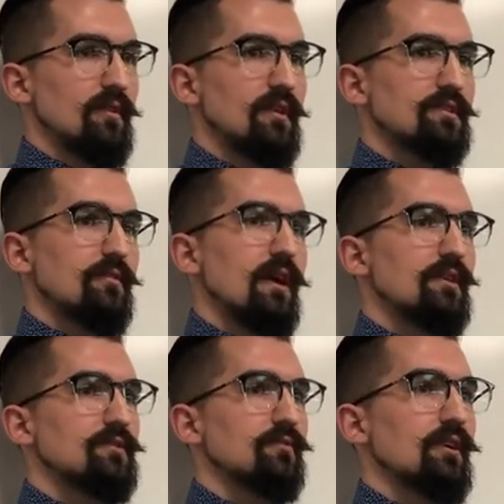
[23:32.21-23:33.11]
These are
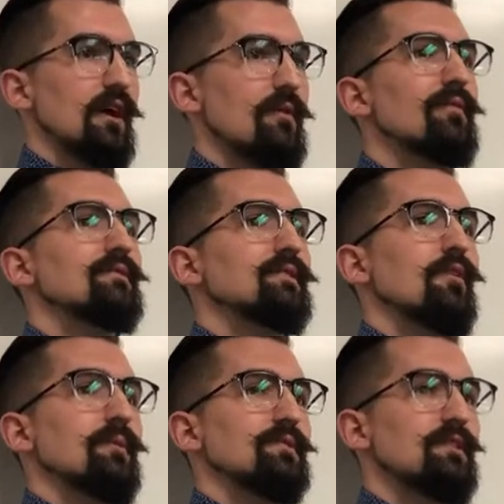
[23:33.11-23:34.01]
actually, I would even say,
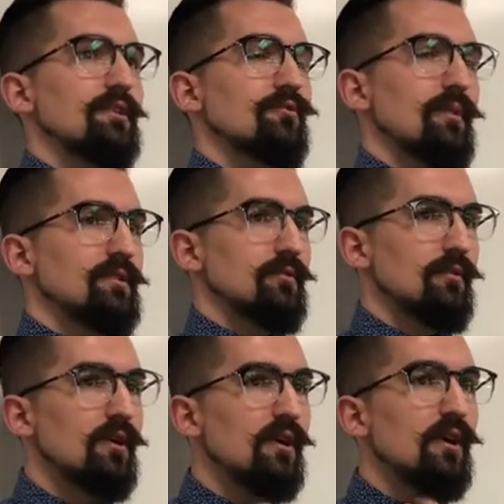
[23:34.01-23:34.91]
almost
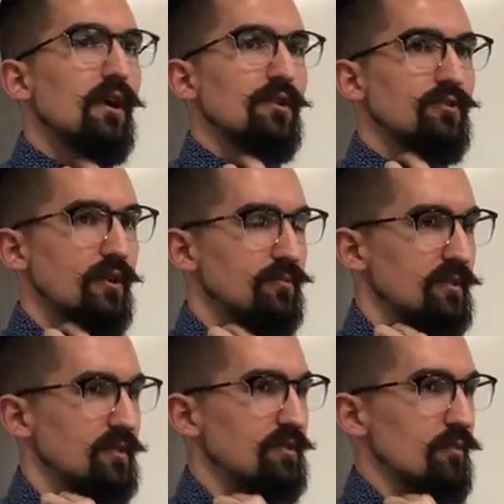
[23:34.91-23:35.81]
detrimental uh,
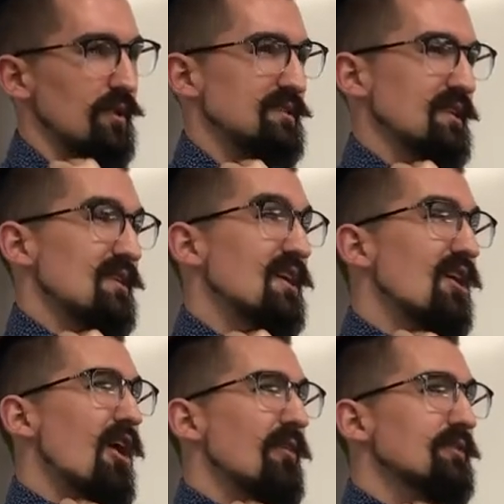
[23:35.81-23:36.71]
judgments. These are ones that
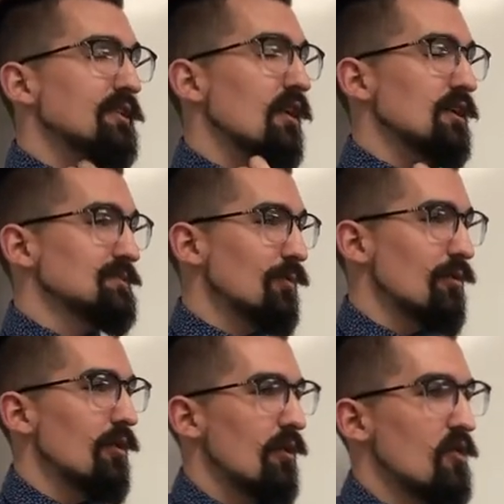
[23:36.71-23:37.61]
often cause more
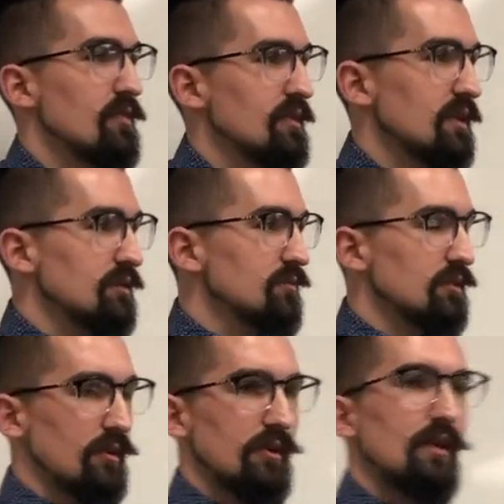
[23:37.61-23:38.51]
harm than they do
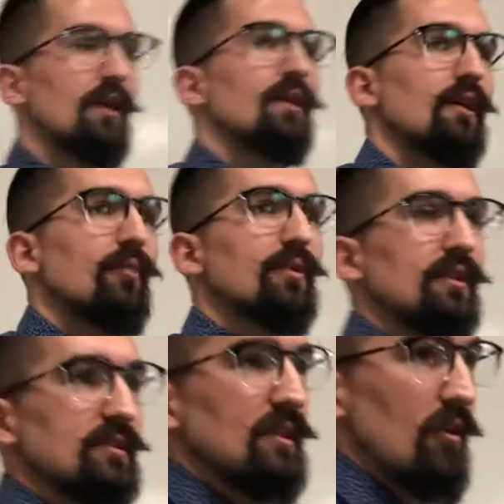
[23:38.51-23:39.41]
good uh,
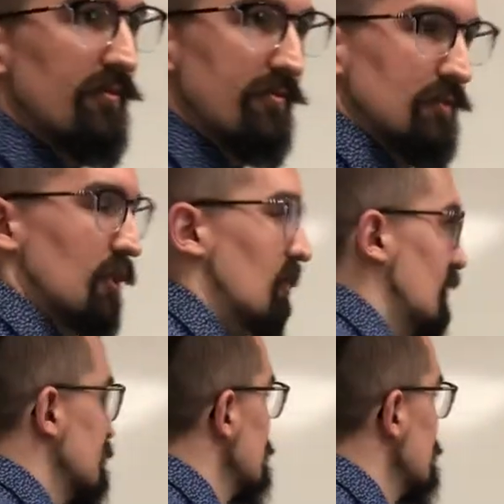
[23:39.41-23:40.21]
because they are flawed.